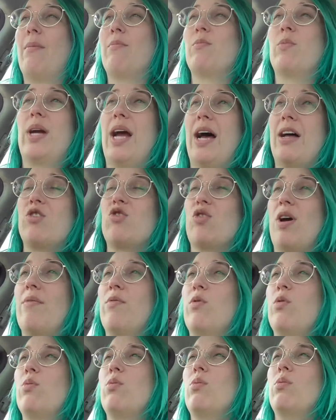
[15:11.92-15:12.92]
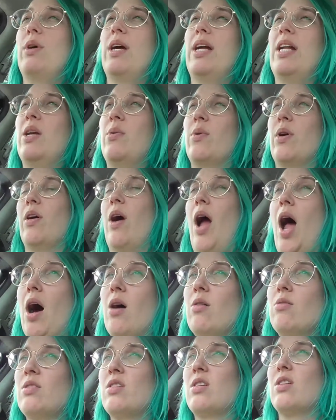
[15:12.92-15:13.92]
we can't travel anywhere
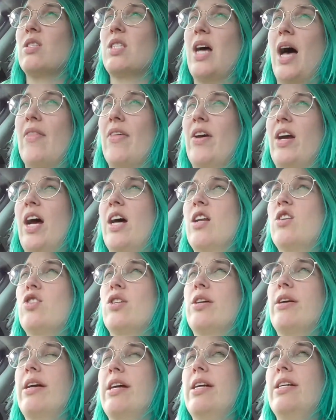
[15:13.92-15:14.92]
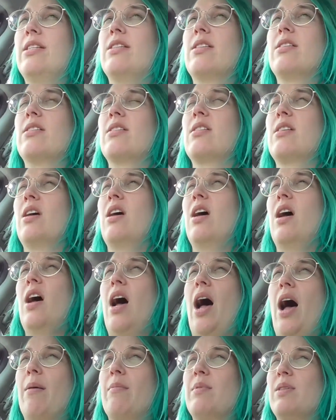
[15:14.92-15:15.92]
else because other countries
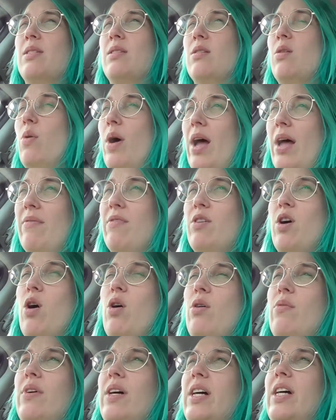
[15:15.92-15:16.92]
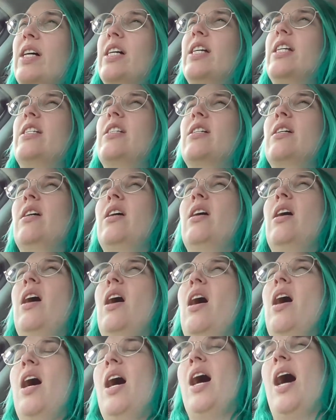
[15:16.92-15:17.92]
still have COVID,
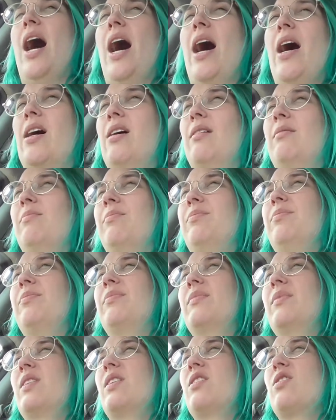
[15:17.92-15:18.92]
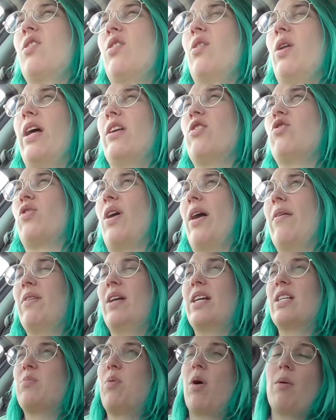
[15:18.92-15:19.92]
so like
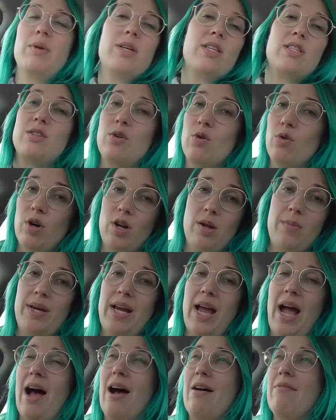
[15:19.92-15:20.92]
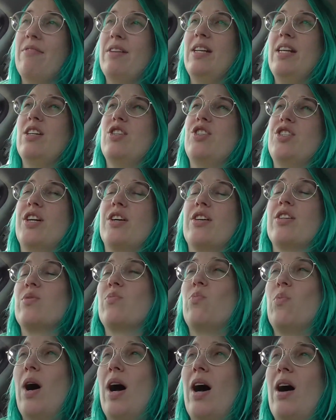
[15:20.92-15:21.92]
travelling is probably still going to be out for next year
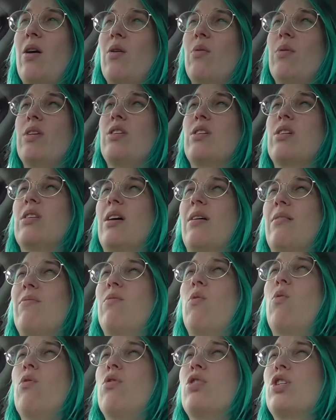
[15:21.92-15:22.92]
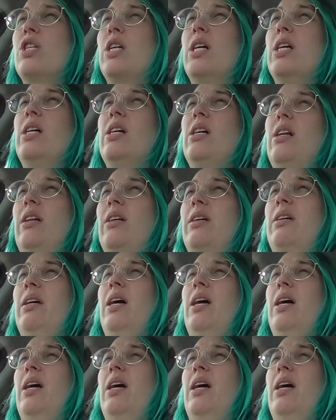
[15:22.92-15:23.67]
as well, which is unfortunate.